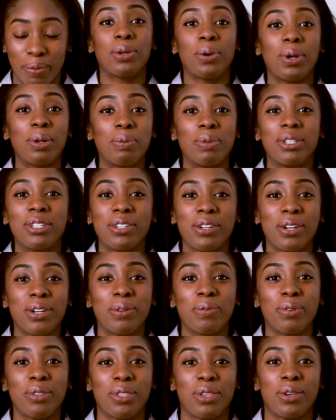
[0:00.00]
So I'll be
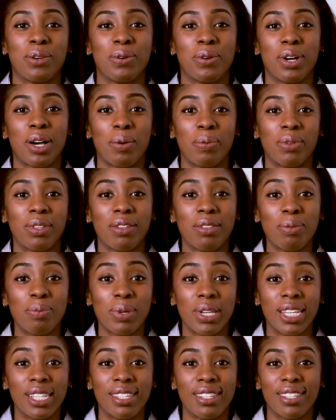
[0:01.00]
sharing with you a couple of the
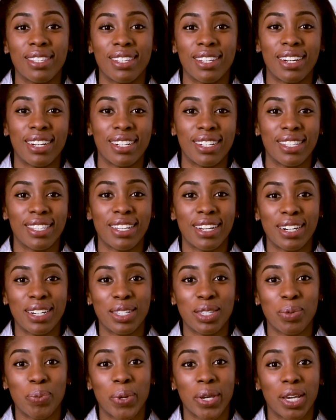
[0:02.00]
pieces that I
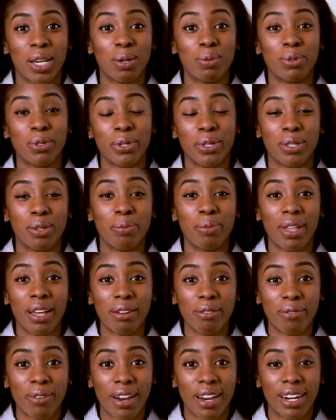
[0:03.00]
decided to pick up during the
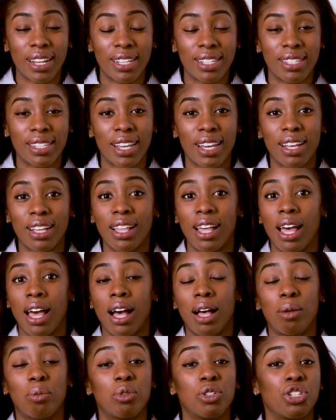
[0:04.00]
Black Friday sale.
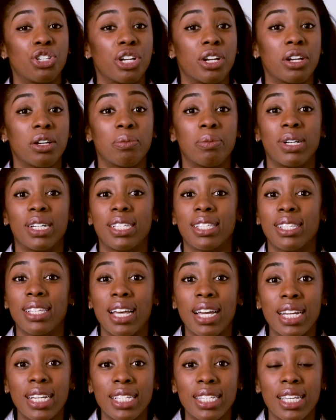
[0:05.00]
I'll be sharing my
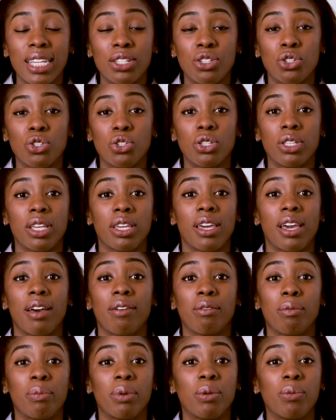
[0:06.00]
sizing just so that you
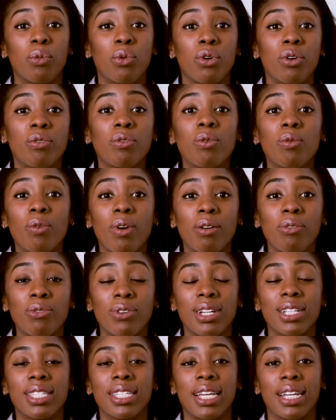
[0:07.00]
have a bit more of a
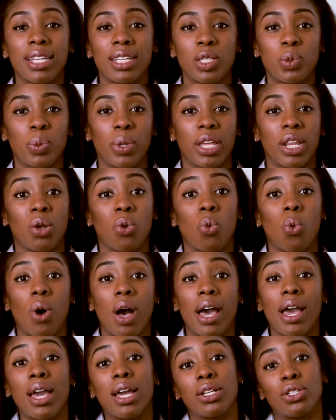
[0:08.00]
reference and explaining
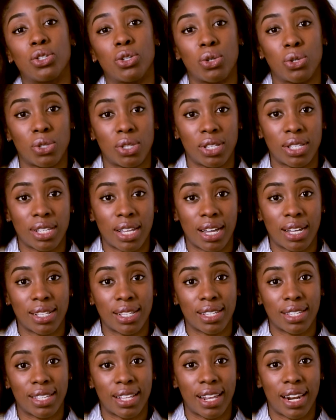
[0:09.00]
why I chose the
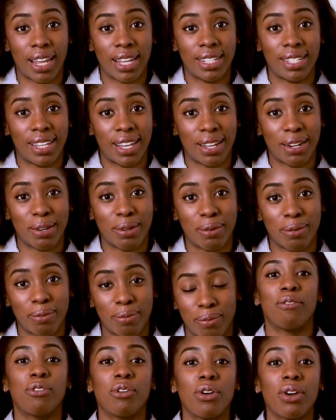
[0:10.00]
sizes that I did.
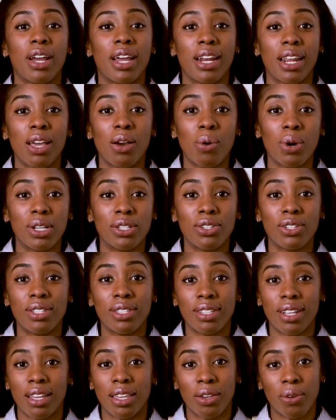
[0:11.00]
If there are any
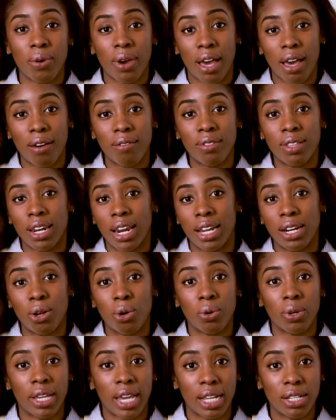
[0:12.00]
questions that you have that I
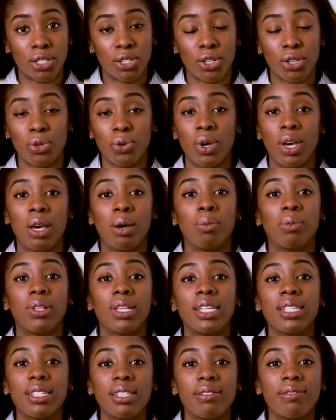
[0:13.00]
don't get to,
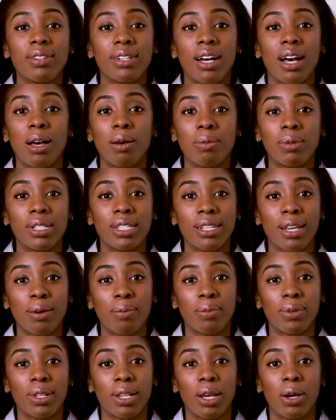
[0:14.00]
please leave a comment
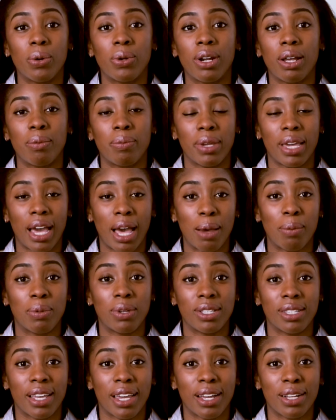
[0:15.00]
down below and I'll be happy
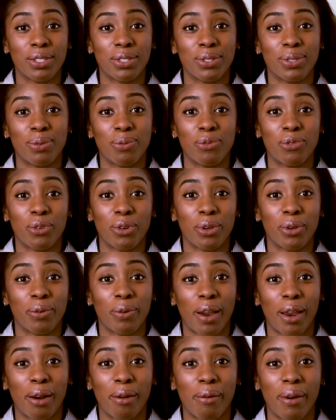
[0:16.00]
to answer them for you
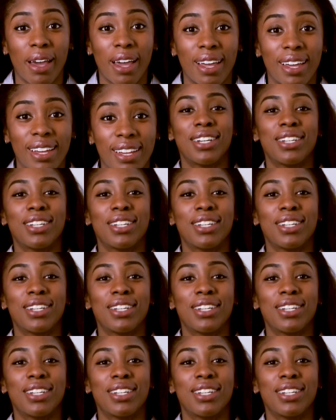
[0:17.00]
right away.